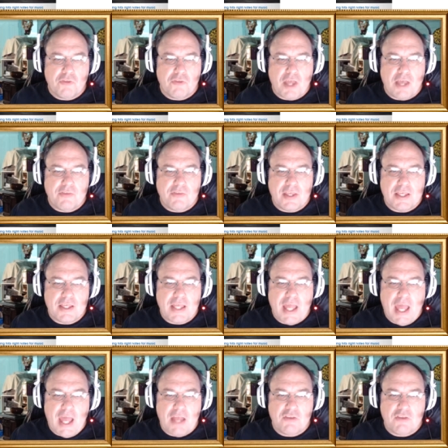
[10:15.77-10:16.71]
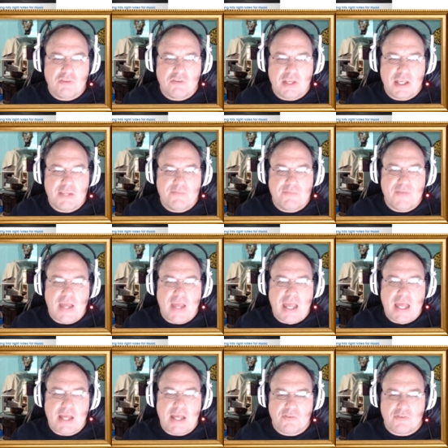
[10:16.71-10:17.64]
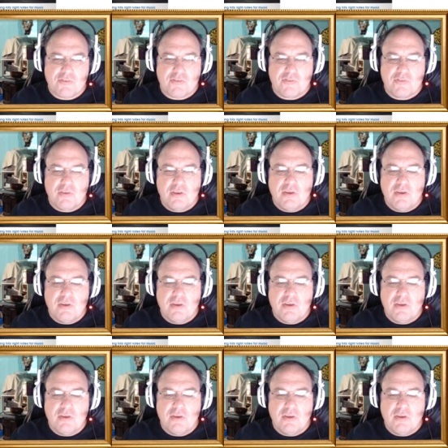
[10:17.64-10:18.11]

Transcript: as a cash advance.